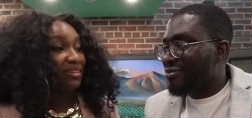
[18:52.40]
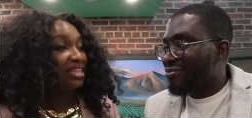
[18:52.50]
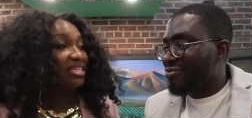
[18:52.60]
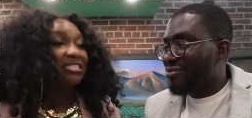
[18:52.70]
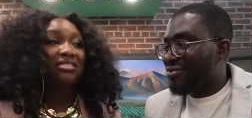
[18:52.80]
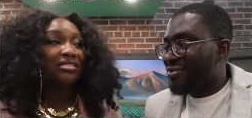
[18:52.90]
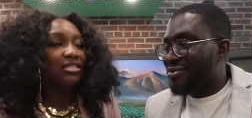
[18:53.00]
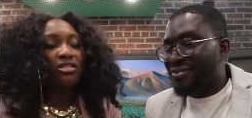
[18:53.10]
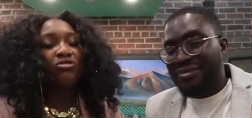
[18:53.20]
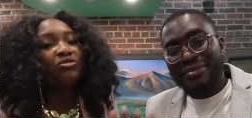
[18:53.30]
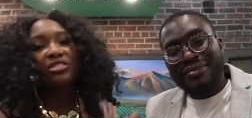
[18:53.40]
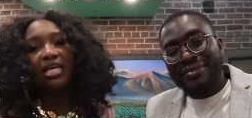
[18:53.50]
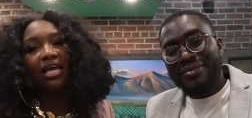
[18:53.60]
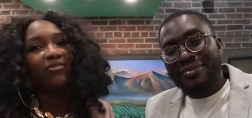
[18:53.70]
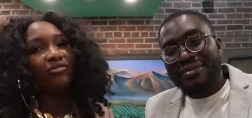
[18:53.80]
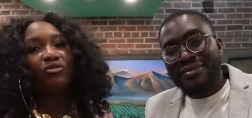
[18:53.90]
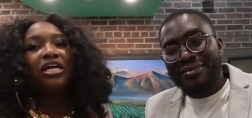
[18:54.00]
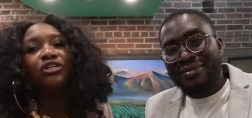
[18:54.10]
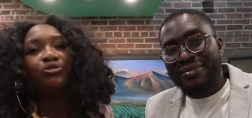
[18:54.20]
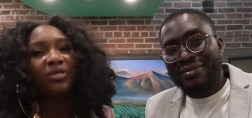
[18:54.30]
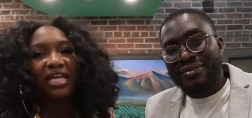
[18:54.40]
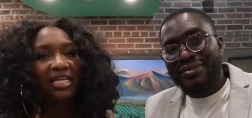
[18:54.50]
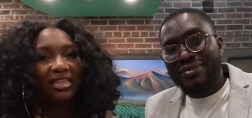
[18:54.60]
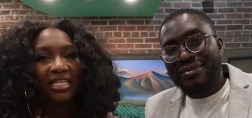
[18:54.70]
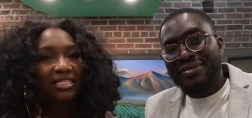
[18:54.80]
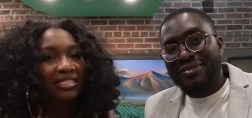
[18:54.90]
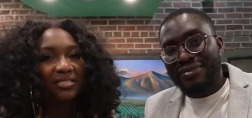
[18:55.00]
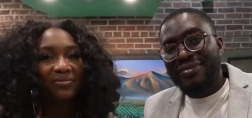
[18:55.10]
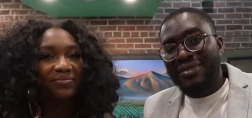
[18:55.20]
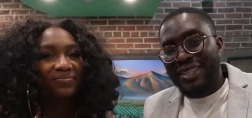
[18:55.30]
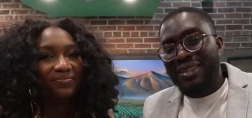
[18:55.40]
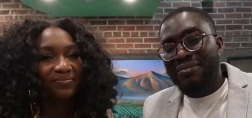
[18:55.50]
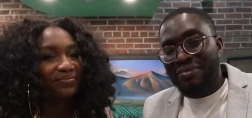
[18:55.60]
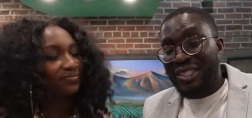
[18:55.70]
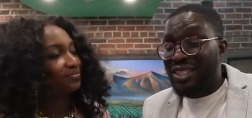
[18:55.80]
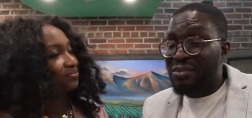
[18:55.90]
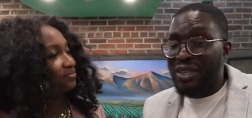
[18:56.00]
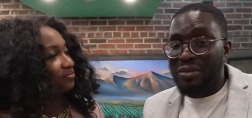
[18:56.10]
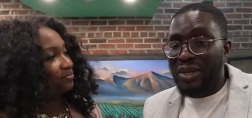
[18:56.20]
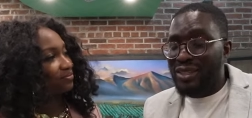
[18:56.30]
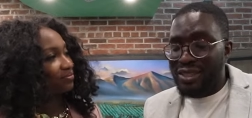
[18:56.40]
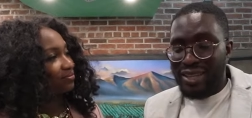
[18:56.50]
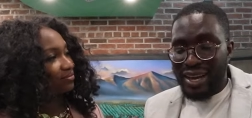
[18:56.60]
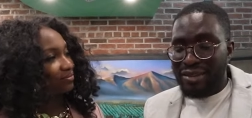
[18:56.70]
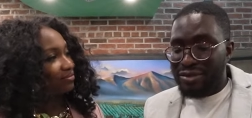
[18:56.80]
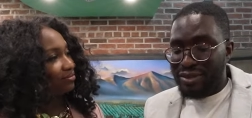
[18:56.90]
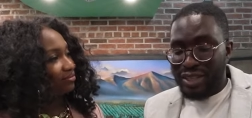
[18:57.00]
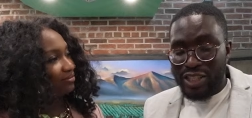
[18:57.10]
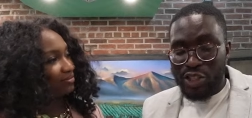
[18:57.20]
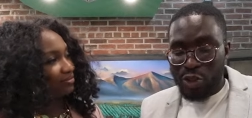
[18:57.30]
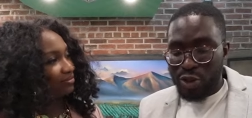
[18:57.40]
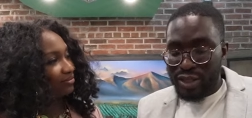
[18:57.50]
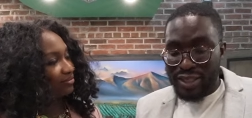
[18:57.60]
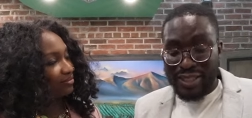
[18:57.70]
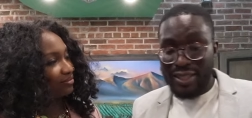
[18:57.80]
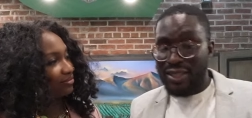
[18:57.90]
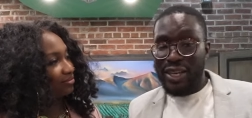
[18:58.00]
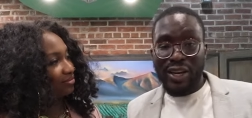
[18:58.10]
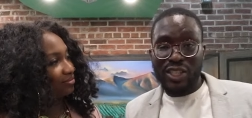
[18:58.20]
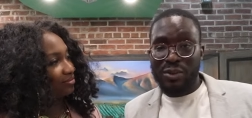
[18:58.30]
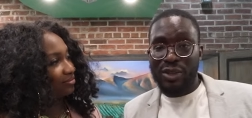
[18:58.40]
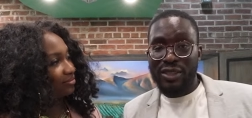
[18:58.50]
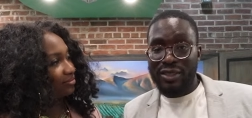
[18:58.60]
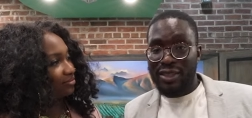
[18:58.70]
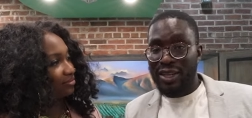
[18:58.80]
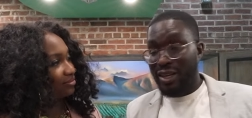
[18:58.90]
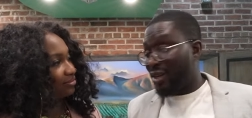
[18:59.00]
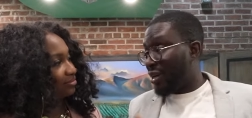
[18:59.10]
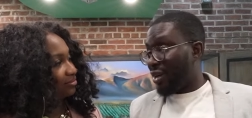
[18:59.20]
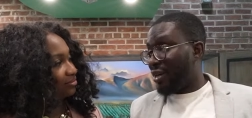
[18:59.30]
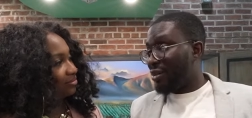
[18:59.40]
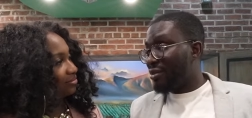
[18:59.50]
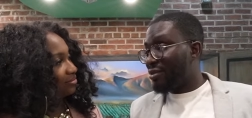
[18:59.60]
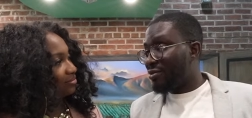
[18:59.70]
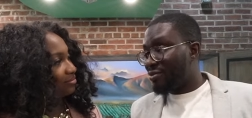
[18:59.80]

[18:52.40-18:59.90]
Speaker 1: this you just can't you can't duplicate this
Speaker 2: yeah this has been amazing i've enjoyed this entire experience and